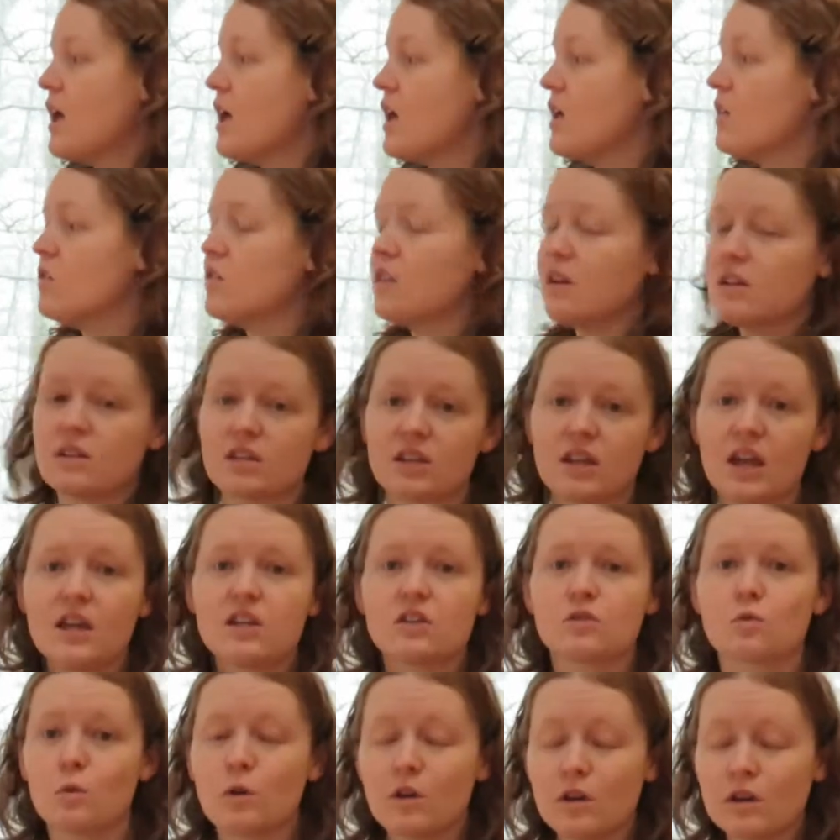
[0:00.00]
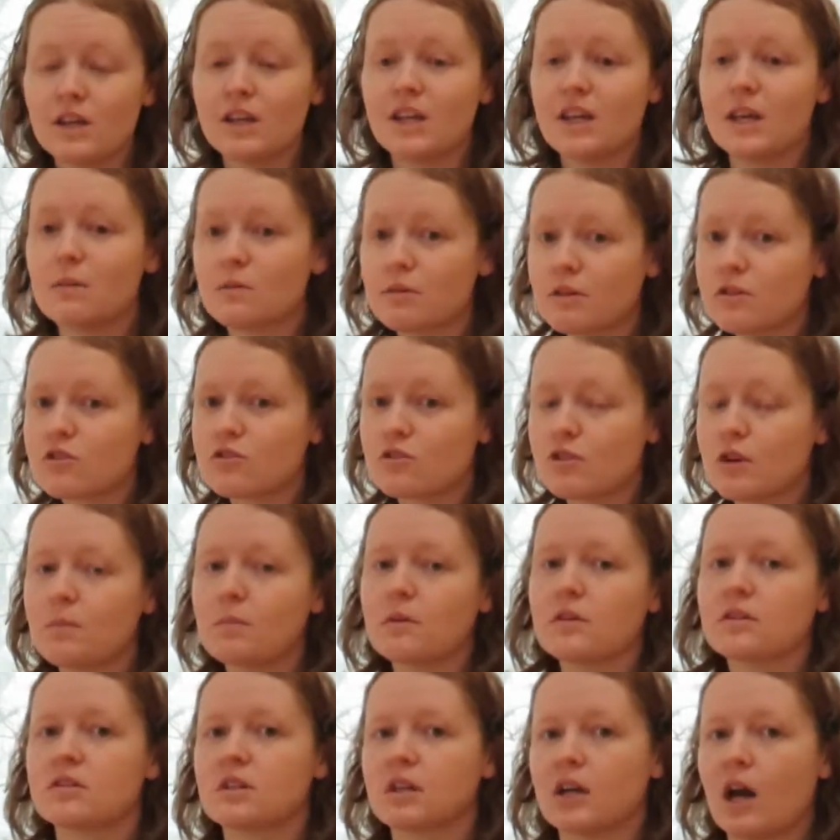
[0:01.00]
In this case, we're going to keep those
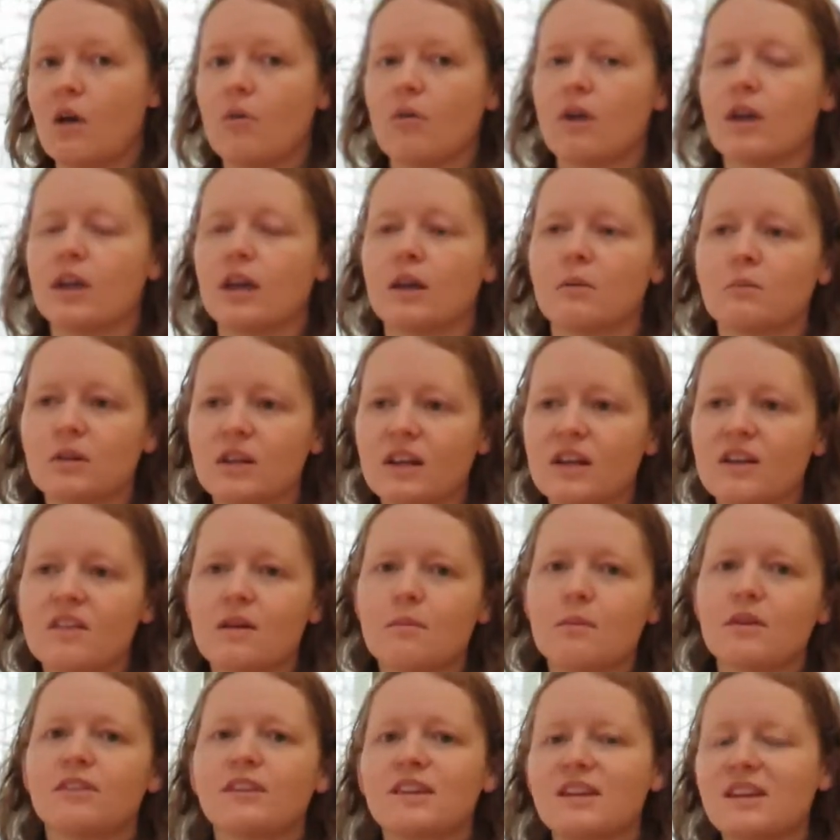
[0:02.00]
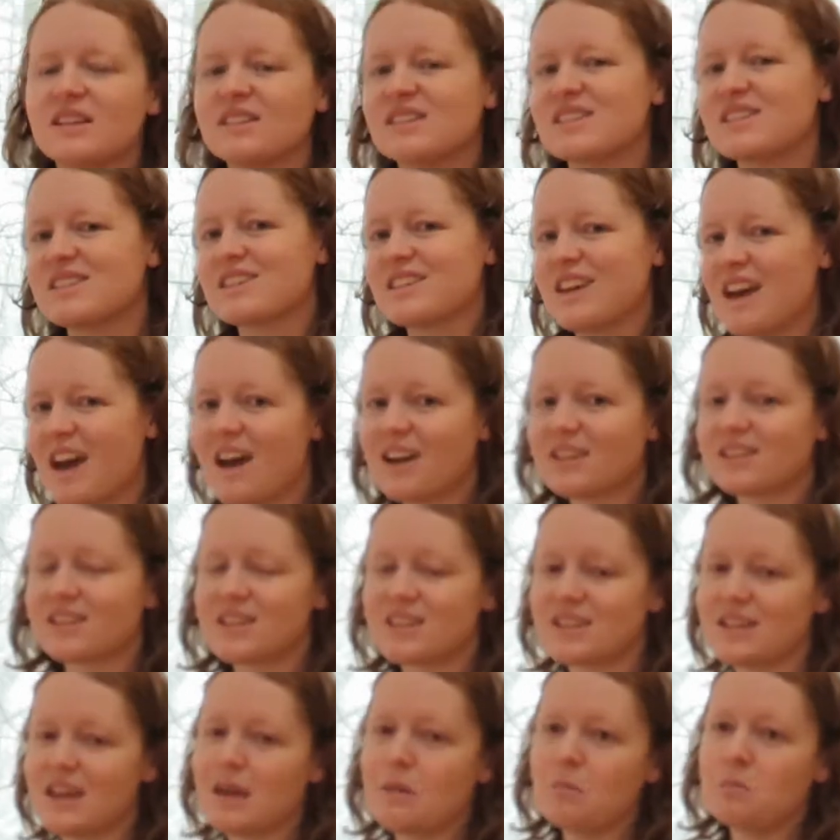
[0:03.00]
triplets going and play them at the exact
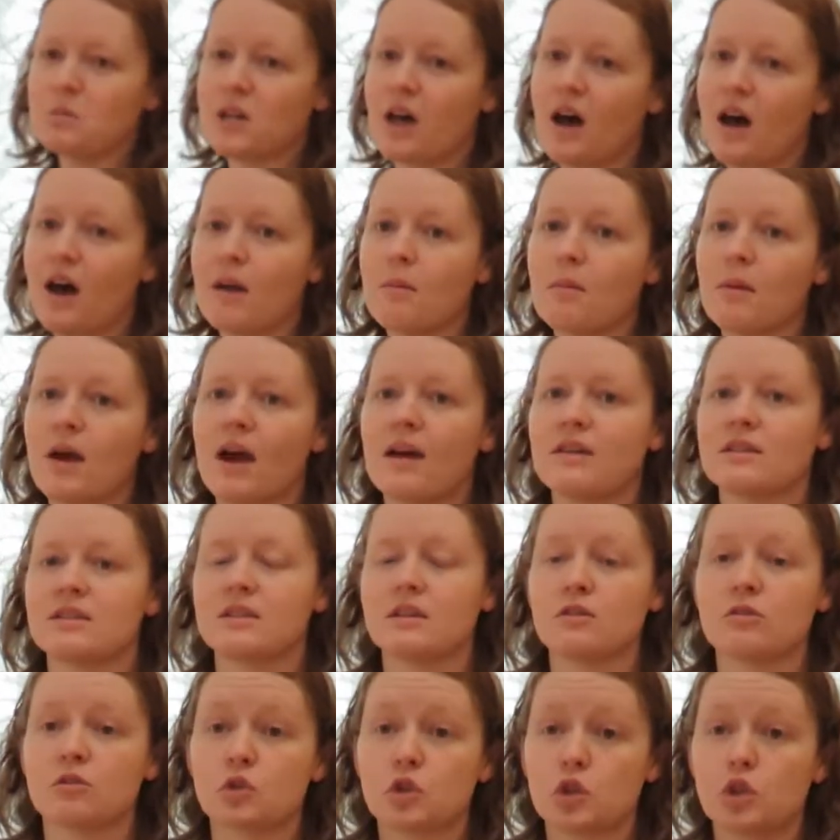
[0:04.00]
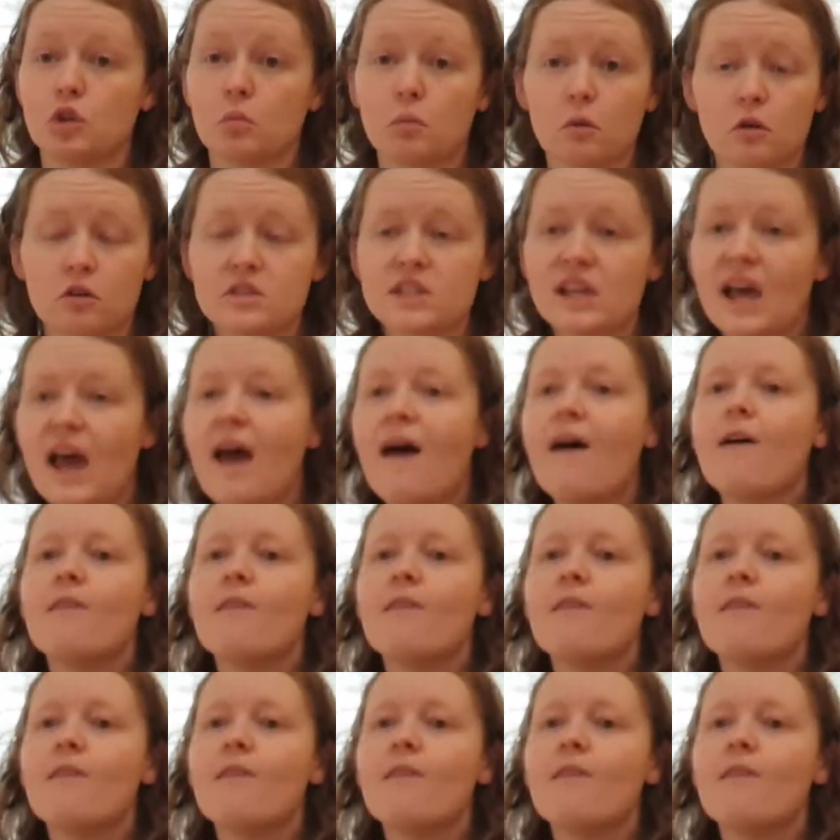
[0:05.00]
same time as those tuples.